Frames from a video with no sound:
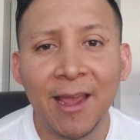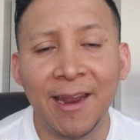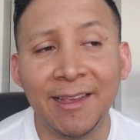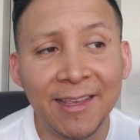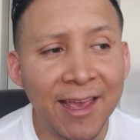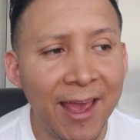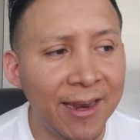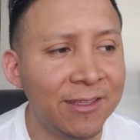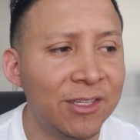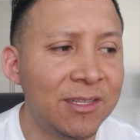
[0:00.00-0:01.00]
And again,
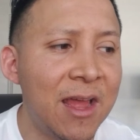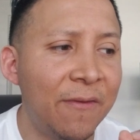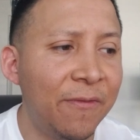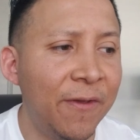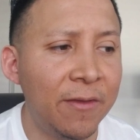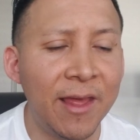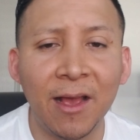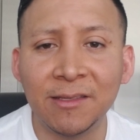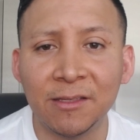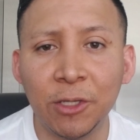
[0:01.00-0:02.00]
it's just not fair that
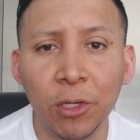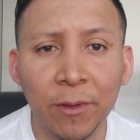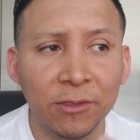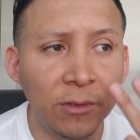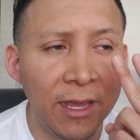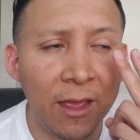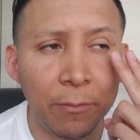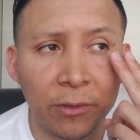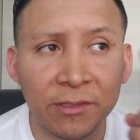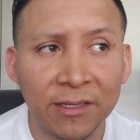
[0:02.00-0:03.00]
us as humans who
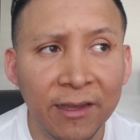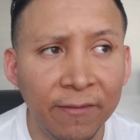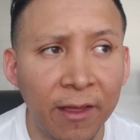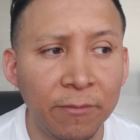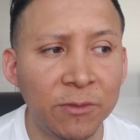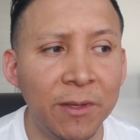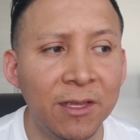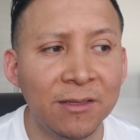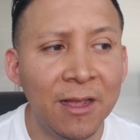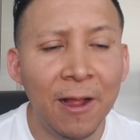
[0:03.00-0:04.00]
can't perceive them just
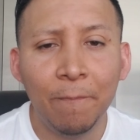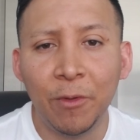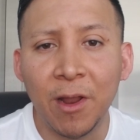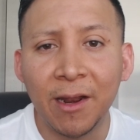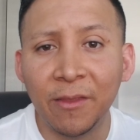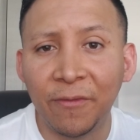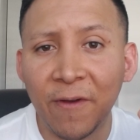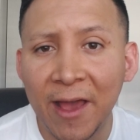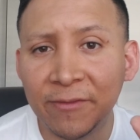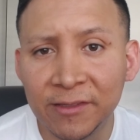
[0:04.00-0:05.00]
because they're not in the
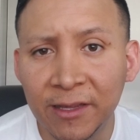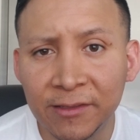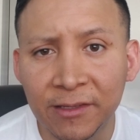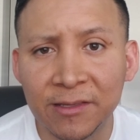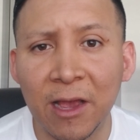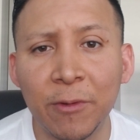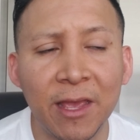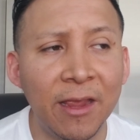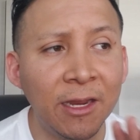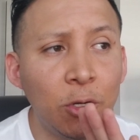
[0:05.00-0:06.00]
five senses that we
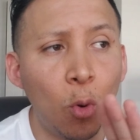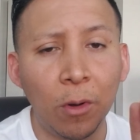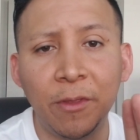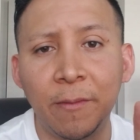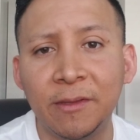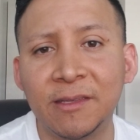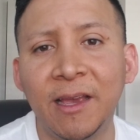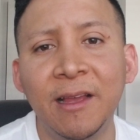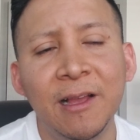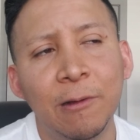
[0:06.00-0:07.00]
ignore them and say,